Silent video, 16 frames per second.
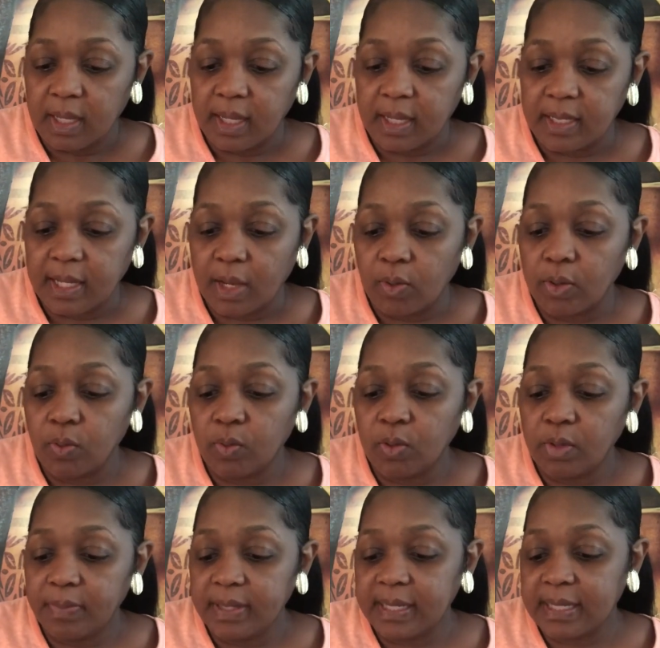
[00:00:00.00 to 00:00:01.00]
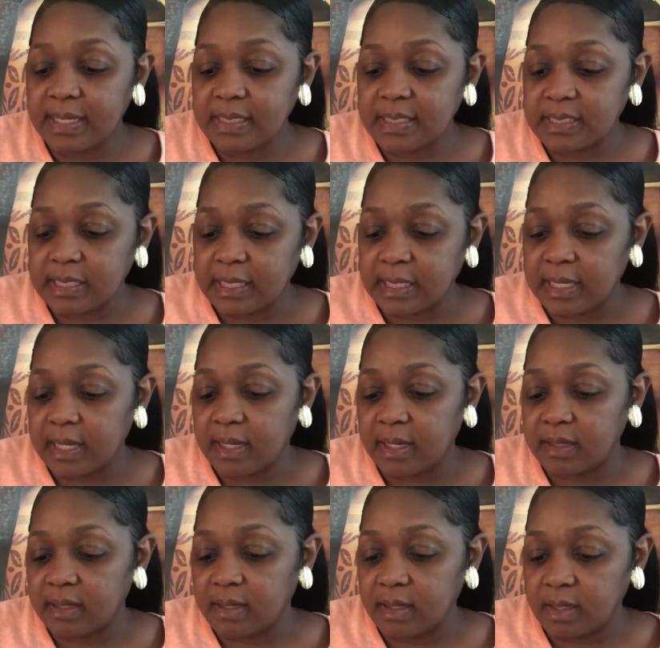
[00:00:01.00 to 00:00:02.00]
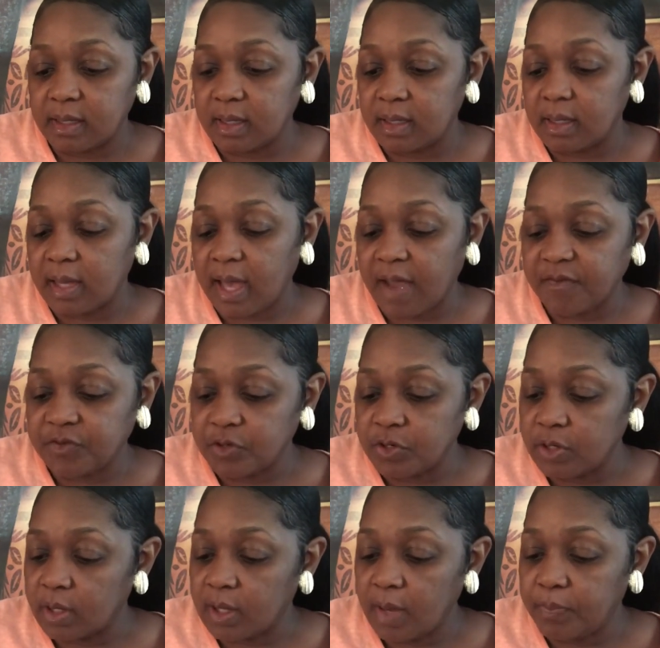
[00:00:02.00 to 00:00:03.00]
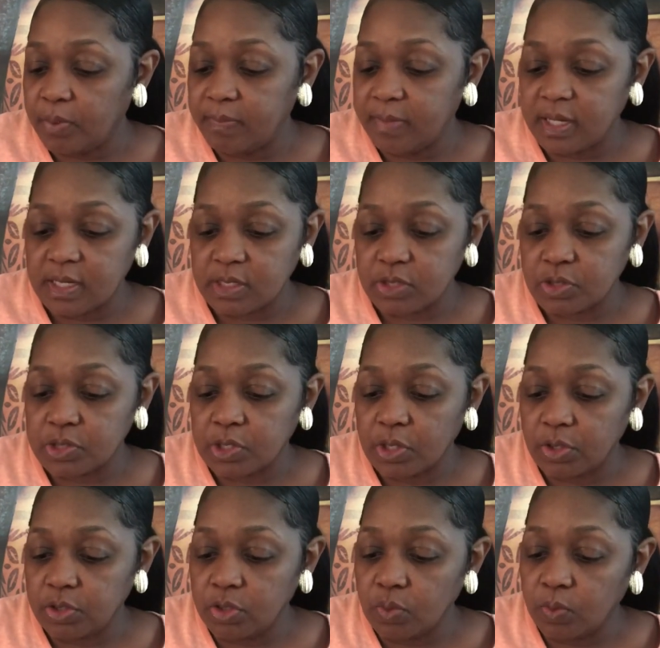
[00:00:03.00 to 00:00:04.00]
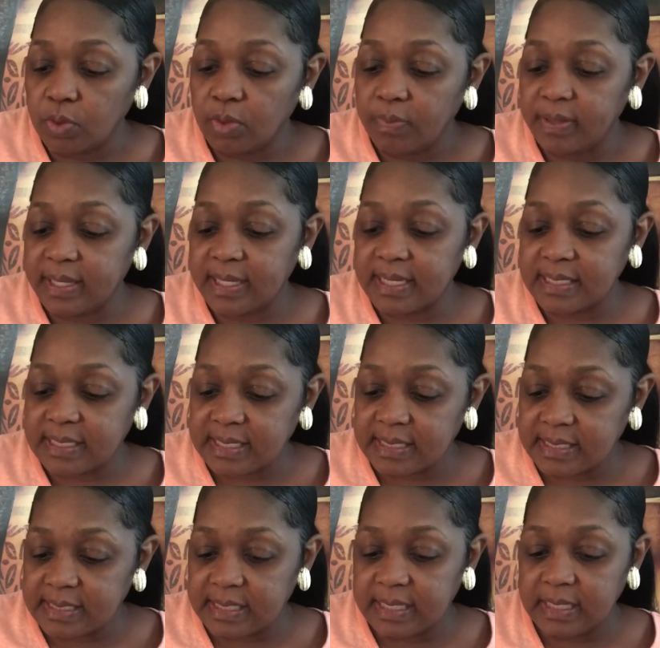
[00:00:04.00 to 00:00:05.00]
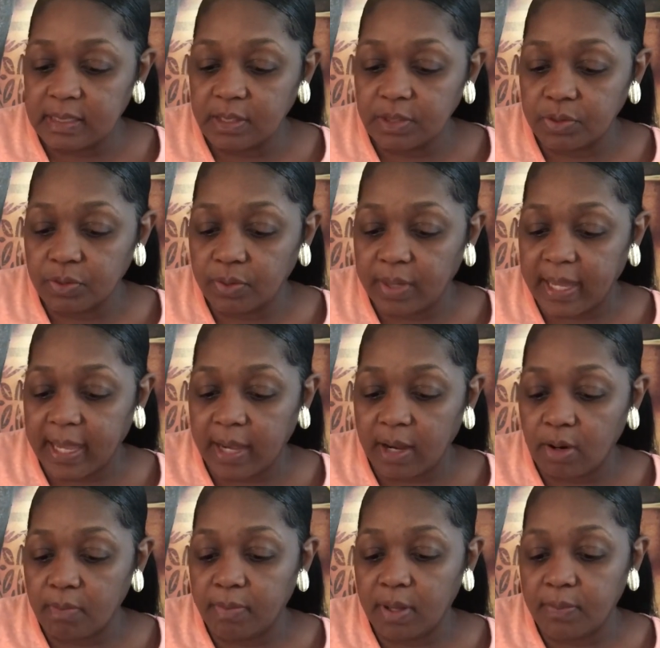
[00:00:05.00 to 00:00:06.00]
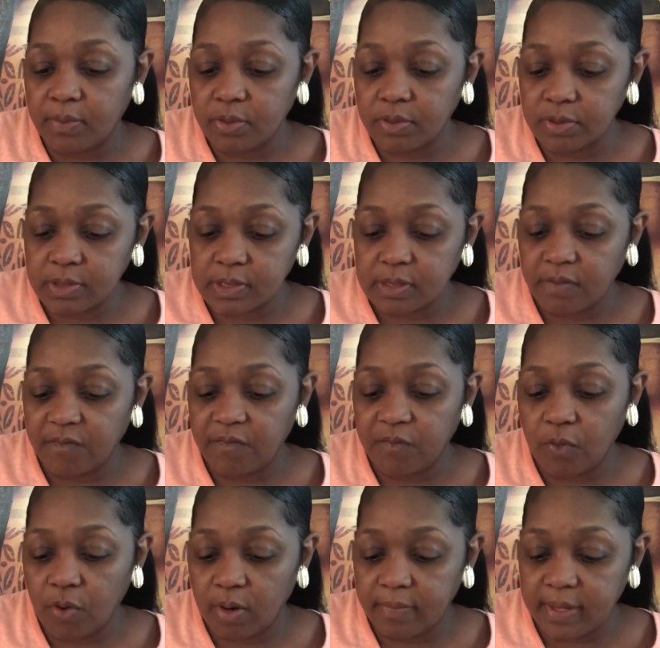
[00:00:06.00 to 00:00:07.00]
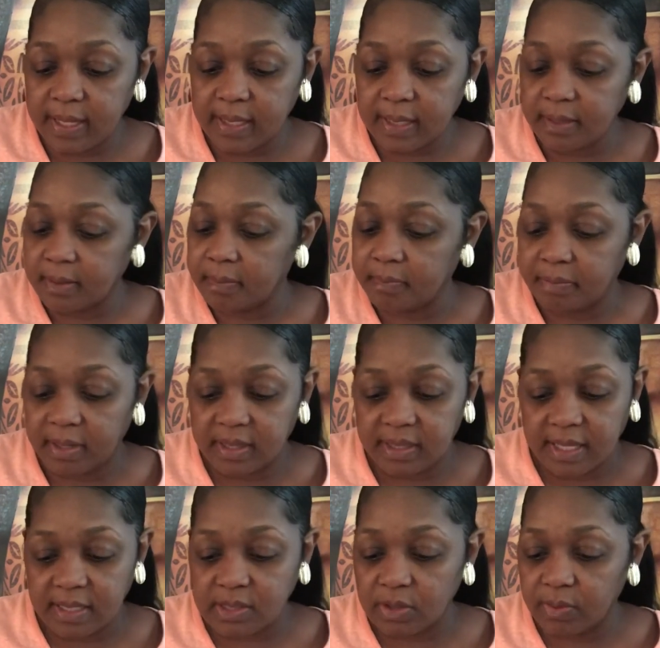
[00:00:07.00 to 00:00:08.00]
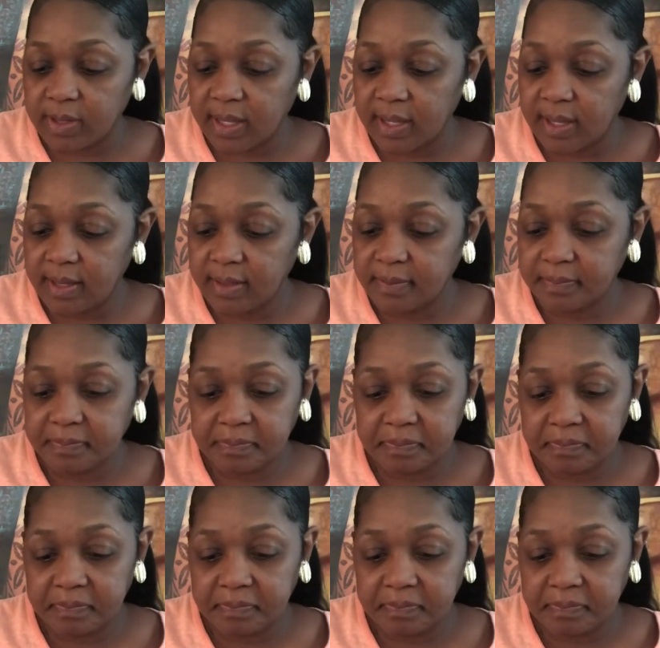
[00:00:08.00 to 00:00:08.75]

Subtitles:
And now it will begin to get, after a couple minutes or so, you will begin to see little air bubbles forming, but that's okay.